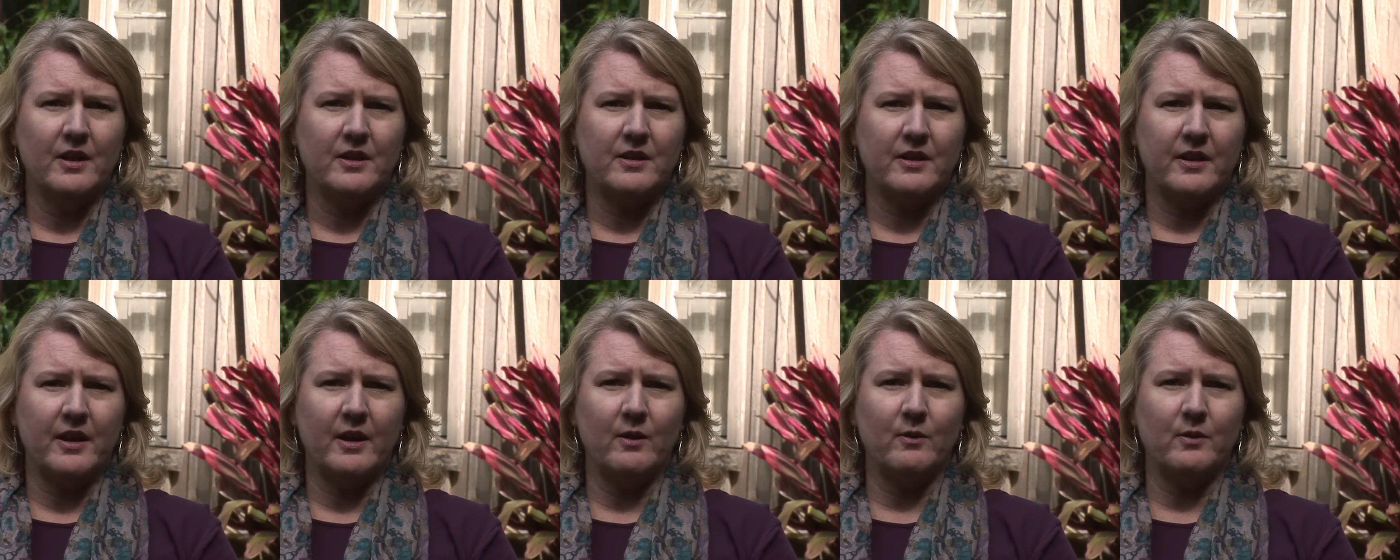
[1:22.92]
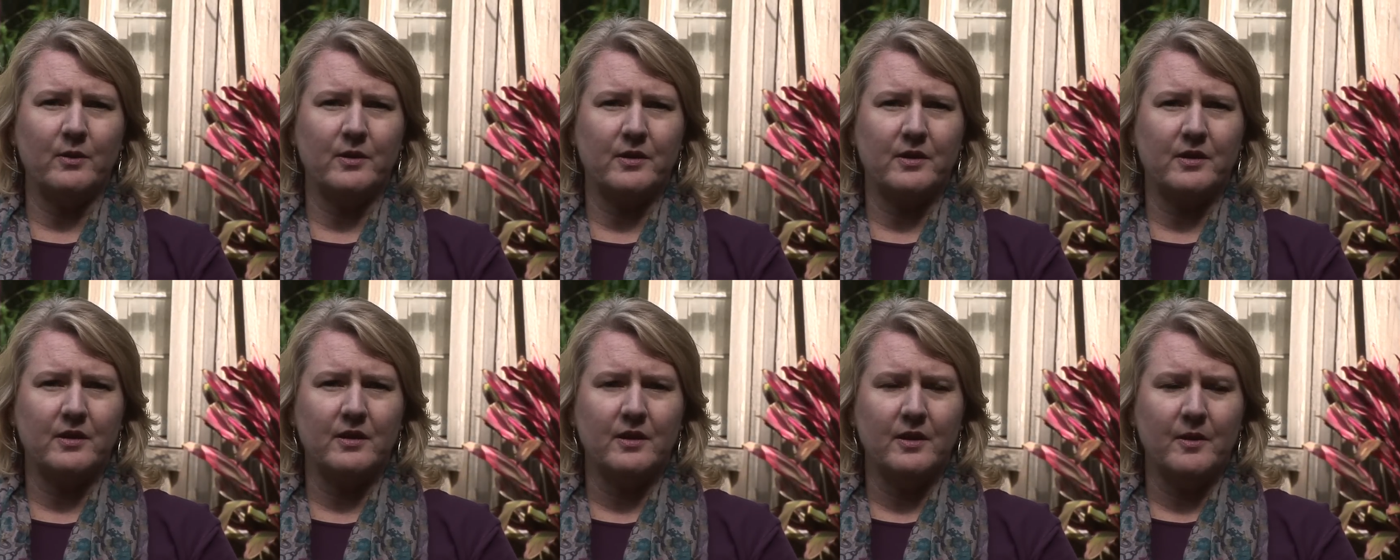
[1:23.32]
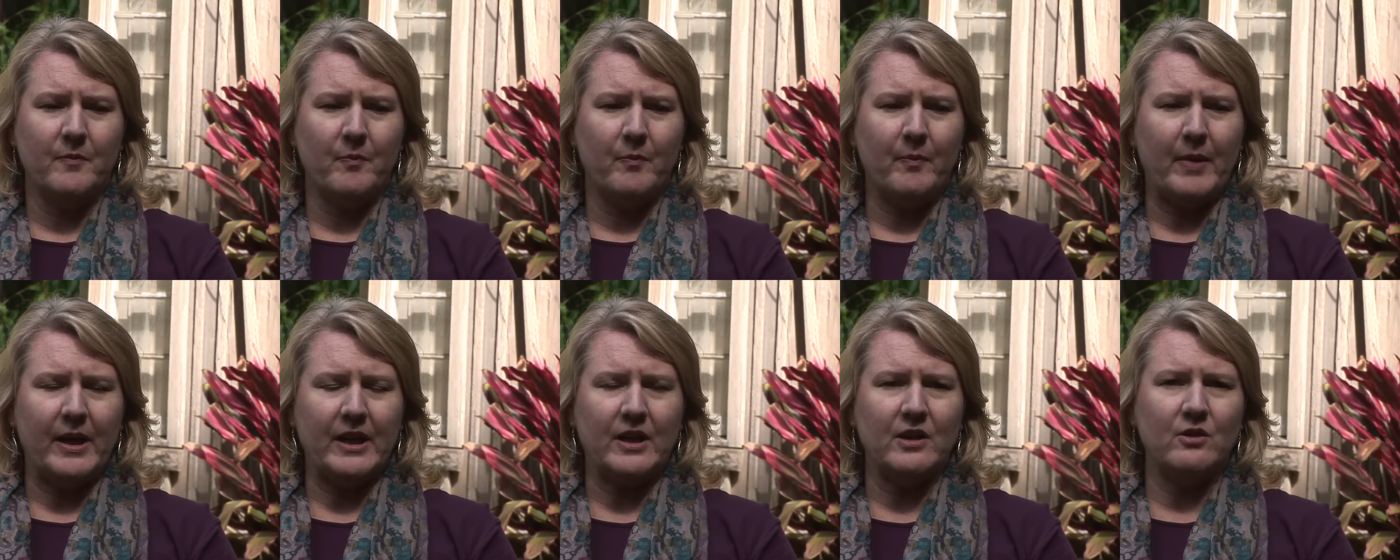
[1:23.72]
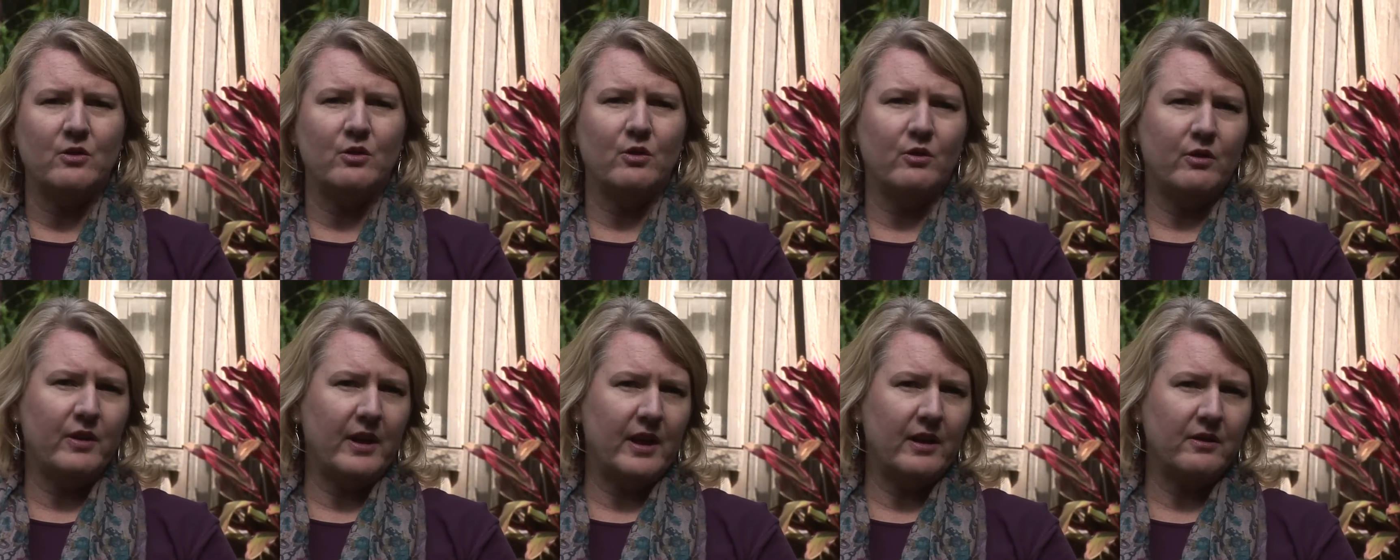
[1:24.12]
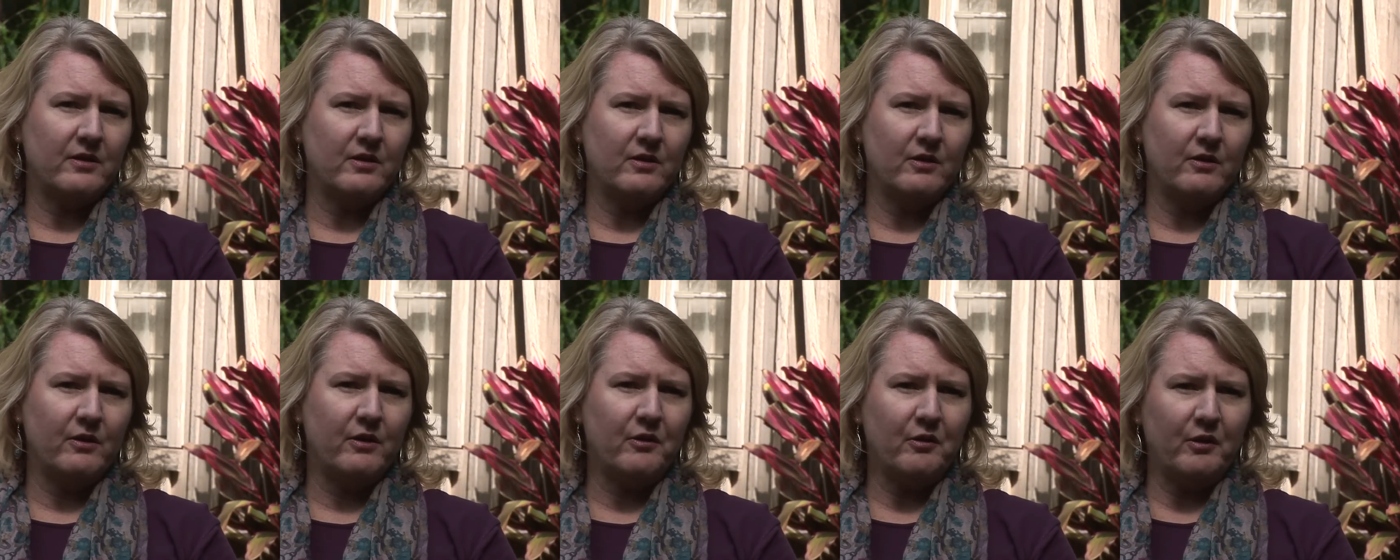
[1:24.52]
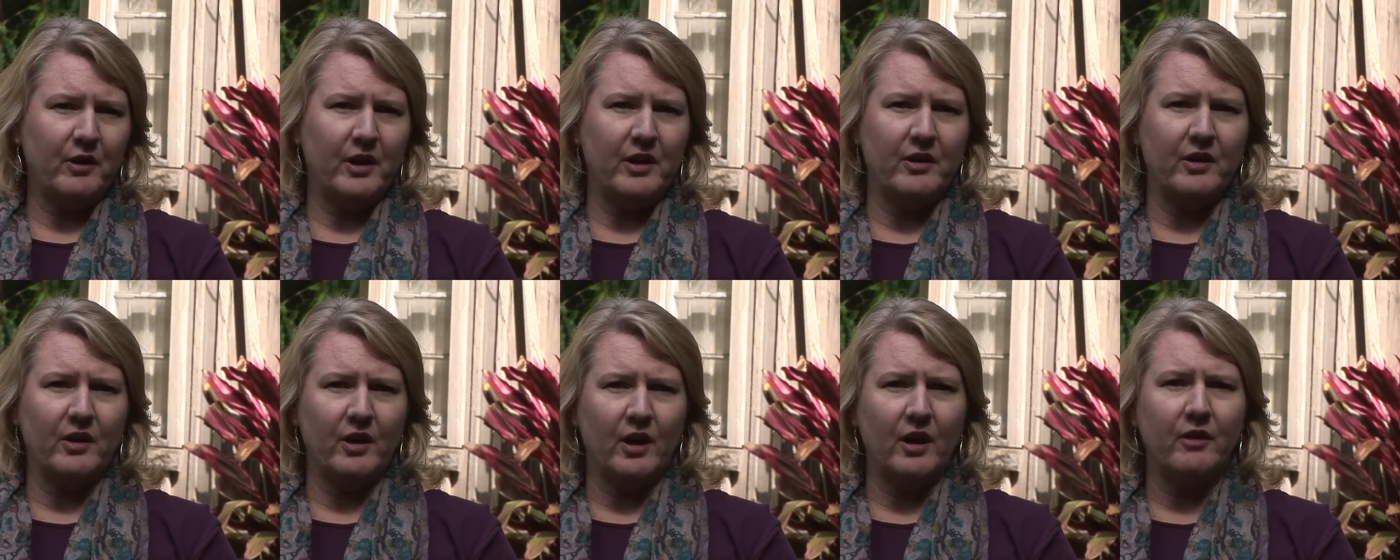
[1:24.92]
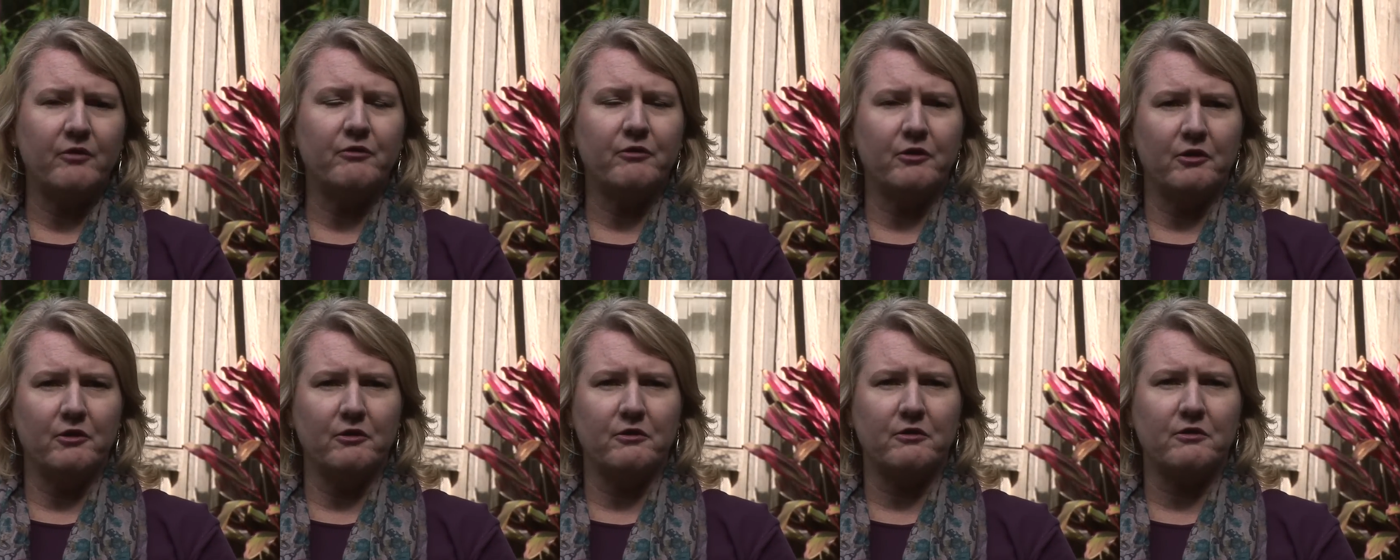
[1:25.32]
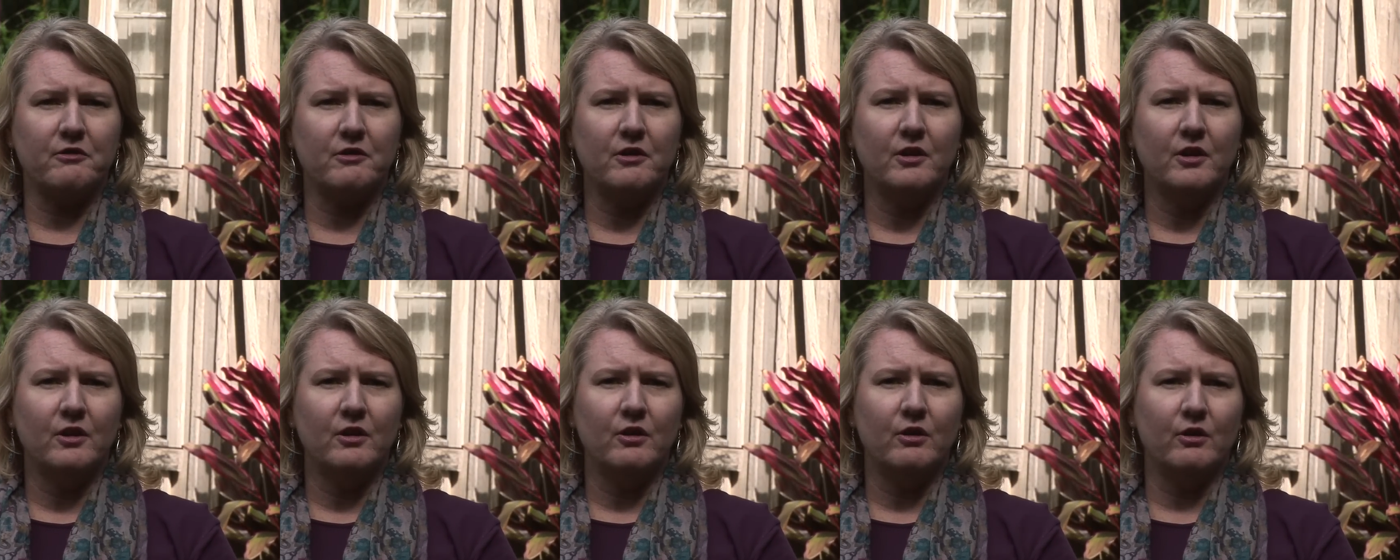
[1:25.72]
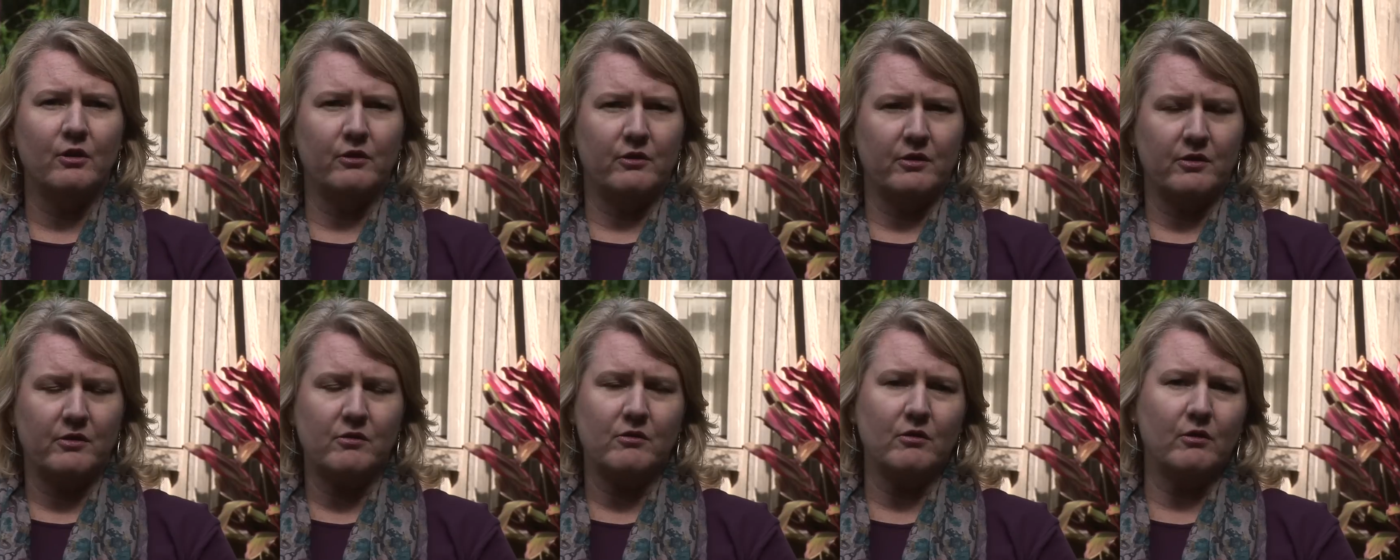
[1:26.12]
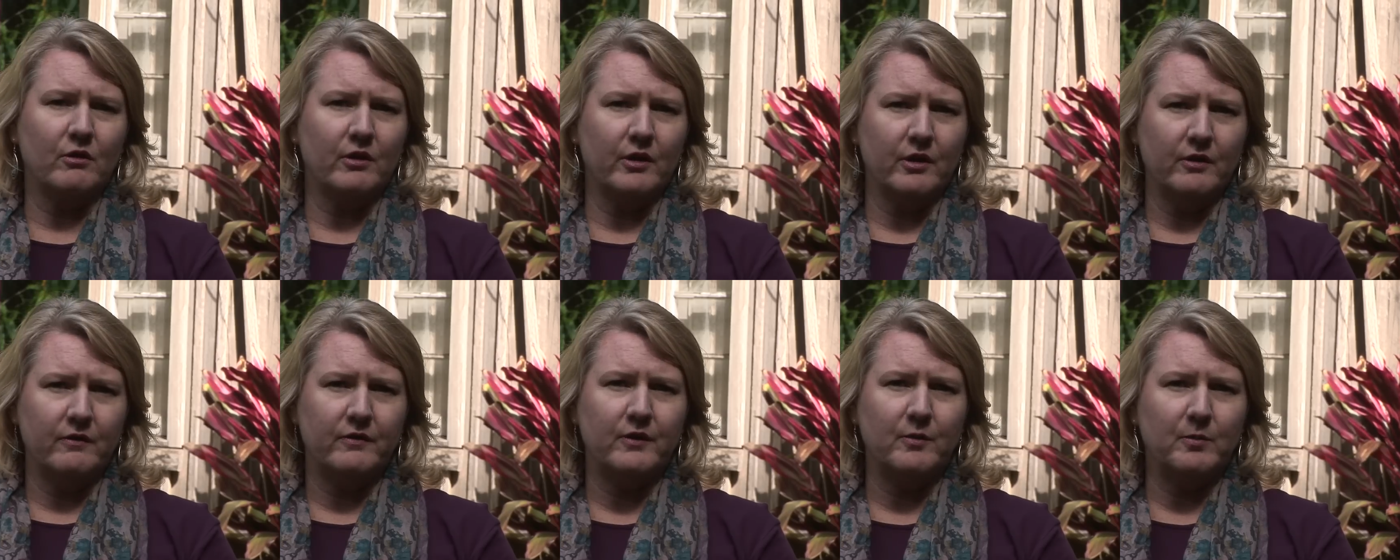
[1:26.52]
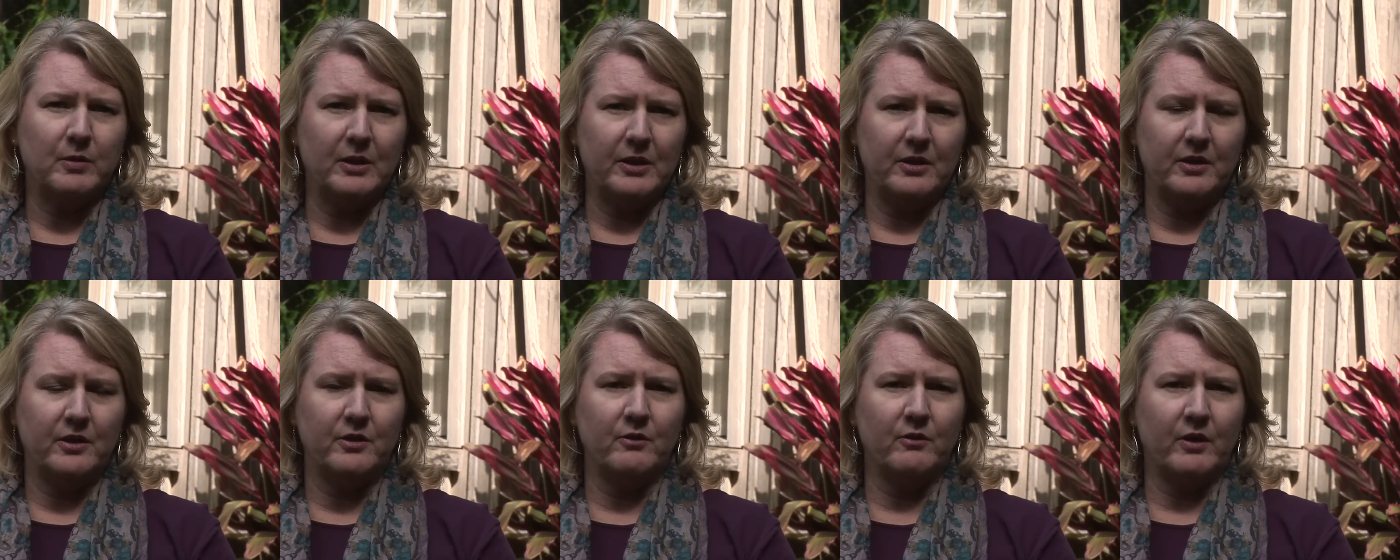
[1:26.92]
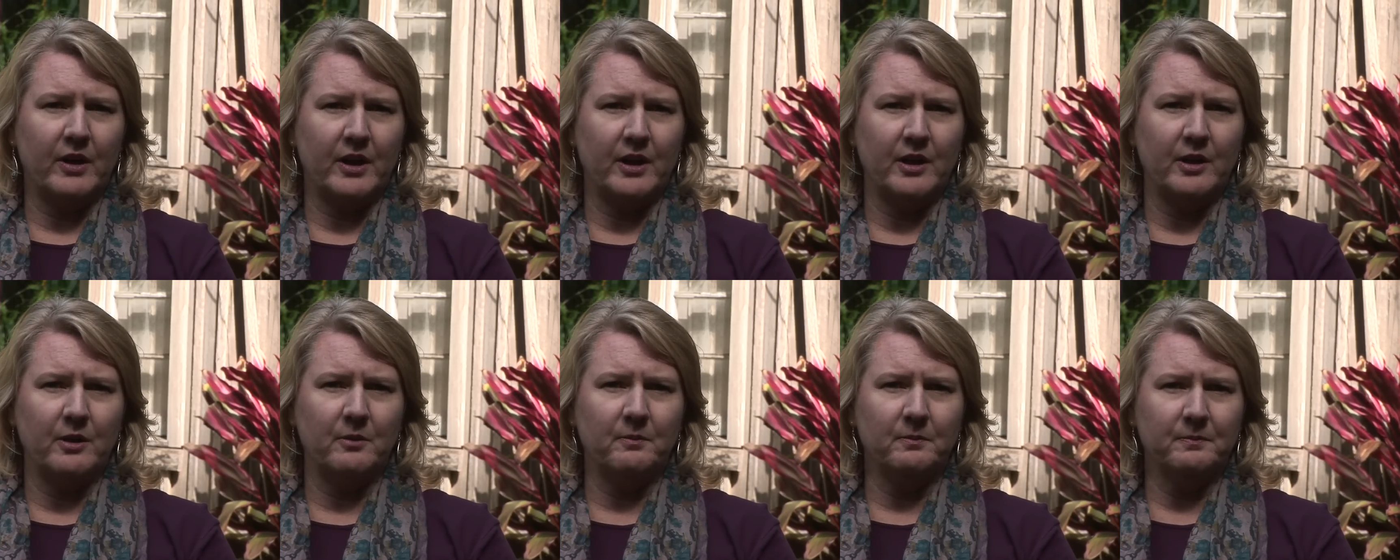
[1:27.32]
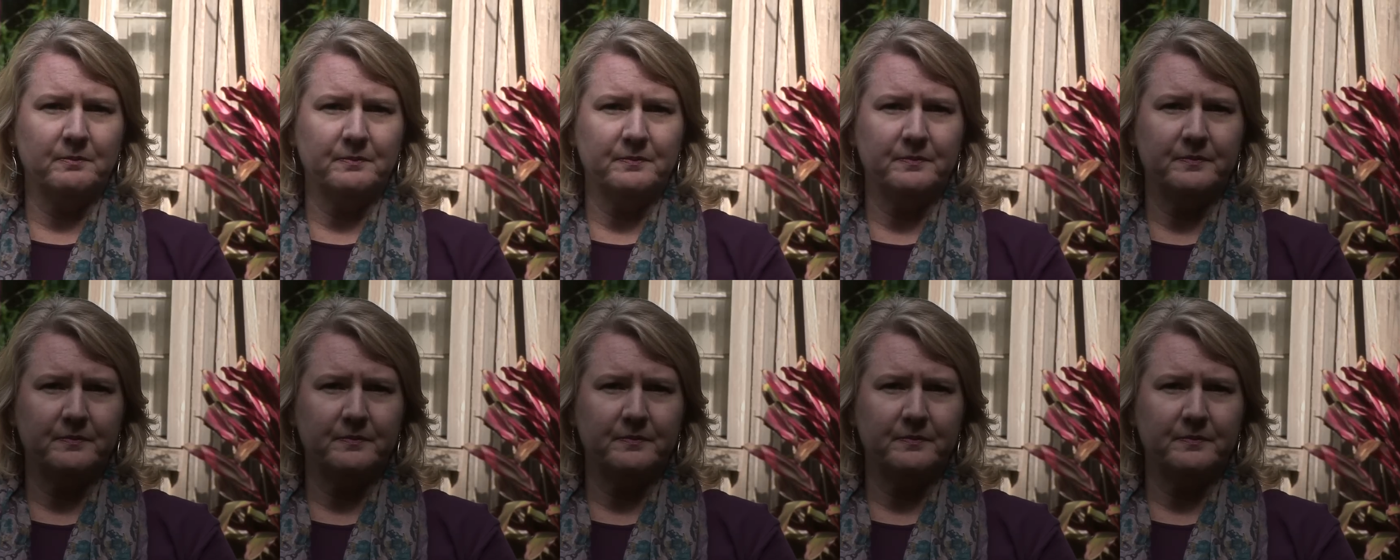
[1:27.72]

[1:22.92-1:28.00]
So that was back in 2003 that I first heard the story of depleted uranium.